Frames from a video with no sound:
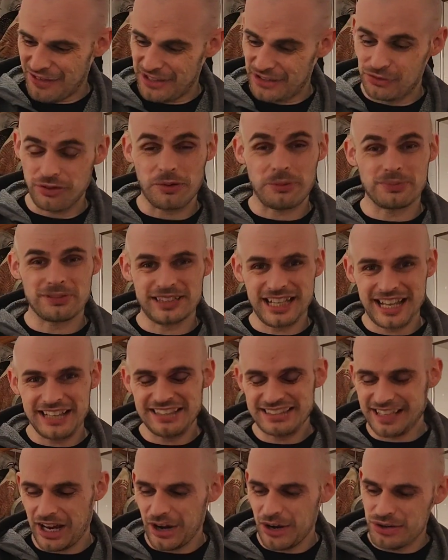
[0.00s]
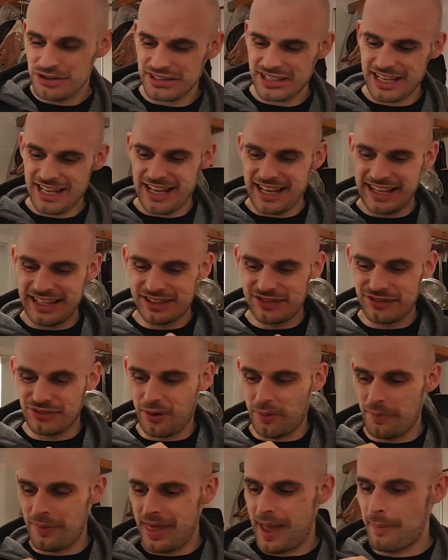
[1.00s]
is from Tesco's. It is
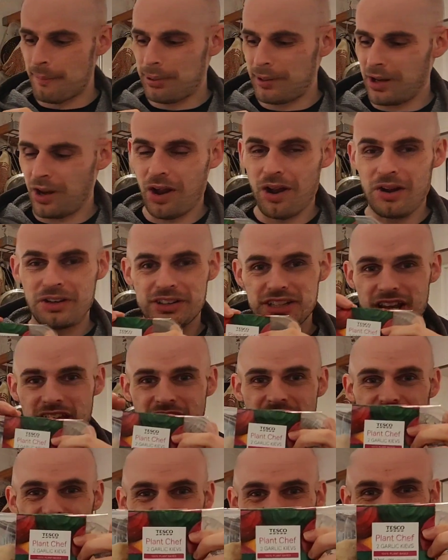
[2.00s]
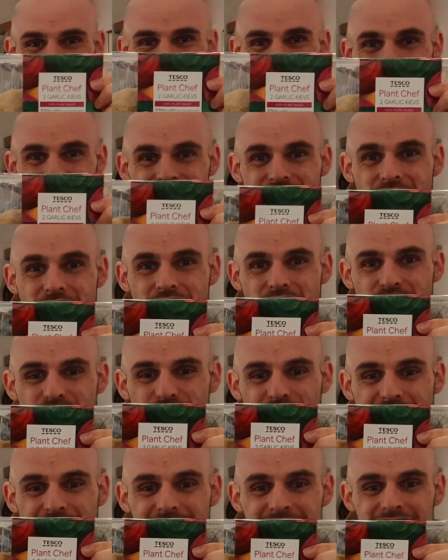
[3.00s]
from their Plant Chef
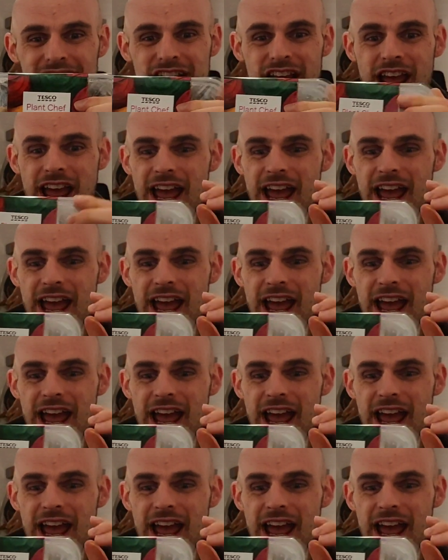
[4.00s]
range.